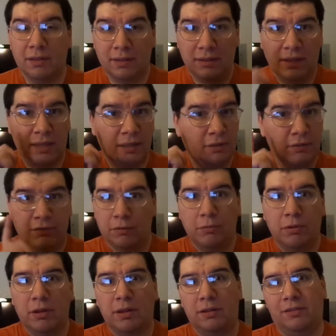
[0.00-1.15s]
that I used to
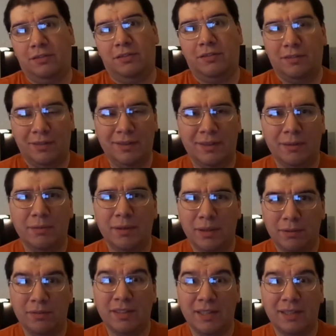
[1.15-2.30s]
watch when
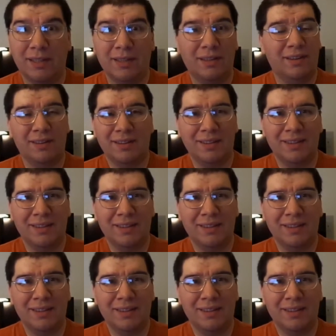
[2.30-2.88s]
I was a kid,